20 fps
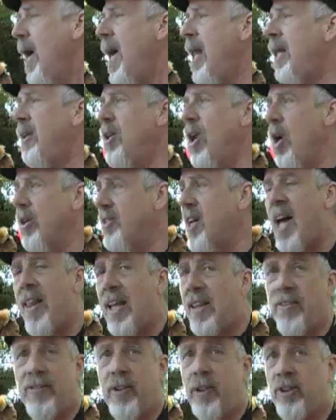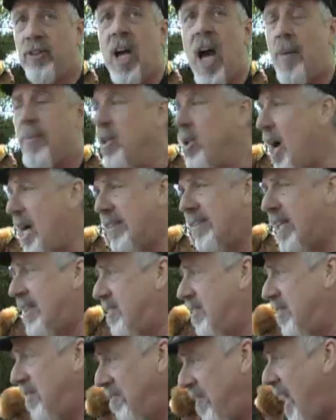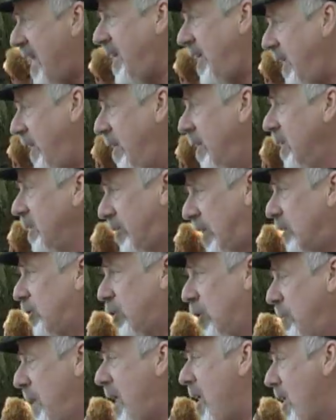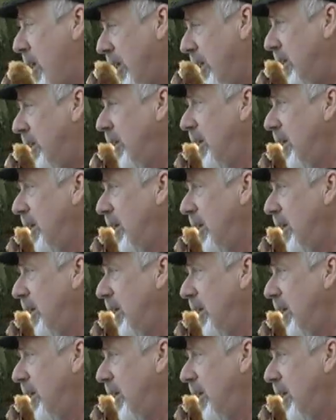And you know, it's not like the first time the United States invaded Central America.